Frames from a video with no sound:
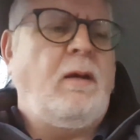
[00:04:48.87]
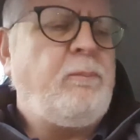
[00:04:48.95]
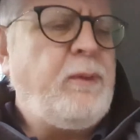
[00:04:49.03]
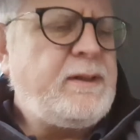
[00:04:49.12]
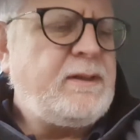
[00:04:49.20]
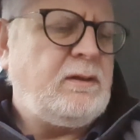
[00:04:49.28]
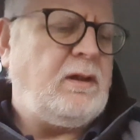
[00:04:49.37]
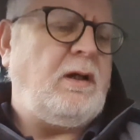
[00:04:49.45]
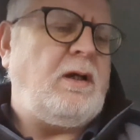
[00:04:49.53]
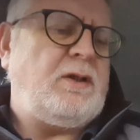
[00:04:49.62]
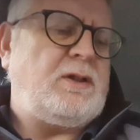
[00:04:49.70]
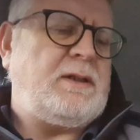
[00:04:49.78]
But it's a
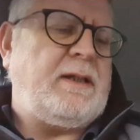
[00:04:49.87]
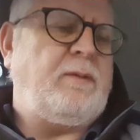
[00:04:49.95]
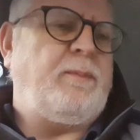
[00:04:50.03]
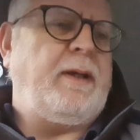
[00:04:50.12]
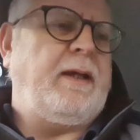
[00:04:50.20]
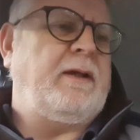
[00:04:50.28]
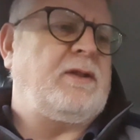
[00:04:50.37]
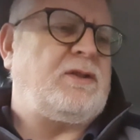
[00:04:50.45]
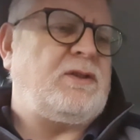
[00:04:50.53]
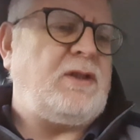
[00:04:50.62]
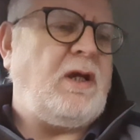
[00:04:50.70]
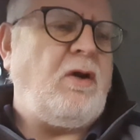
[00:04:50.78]
gorgeous little beer,
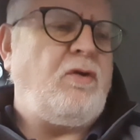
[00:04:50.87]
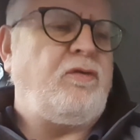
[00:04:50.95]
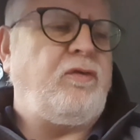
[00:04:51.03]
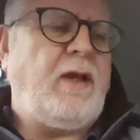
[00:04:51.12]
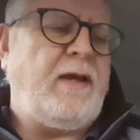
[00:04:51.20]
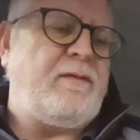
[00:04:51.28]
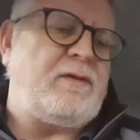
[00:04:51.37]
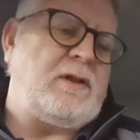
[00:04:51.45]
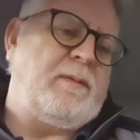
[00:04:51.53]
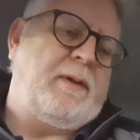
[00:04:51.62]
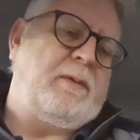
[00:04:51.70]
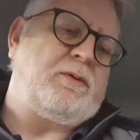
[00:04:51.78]
so
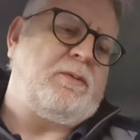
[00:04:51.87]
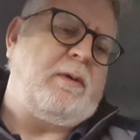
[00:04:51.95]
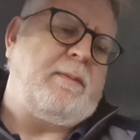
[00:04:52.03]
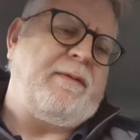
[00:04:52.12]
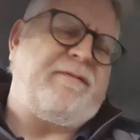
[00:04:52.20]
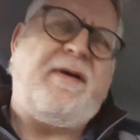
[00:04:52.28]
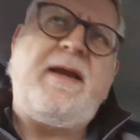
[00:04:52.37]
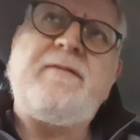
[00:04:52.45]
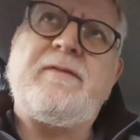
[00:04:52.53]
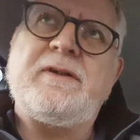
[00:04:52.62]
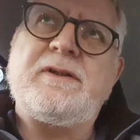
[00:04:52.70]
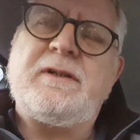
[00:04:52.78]
flavoursome. It was one of my
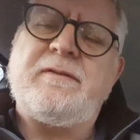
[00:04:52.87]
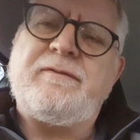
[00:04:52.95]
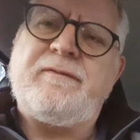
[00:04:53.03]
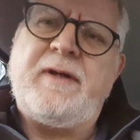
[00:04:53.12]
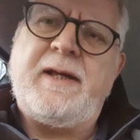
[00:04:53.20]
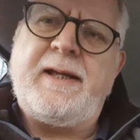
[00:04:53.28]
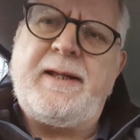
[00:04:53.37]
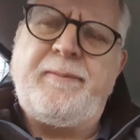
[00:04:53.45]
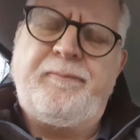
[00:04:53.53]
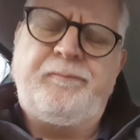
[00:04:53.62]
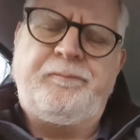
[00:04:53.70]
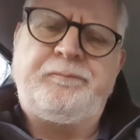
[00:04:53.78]
favourites of um,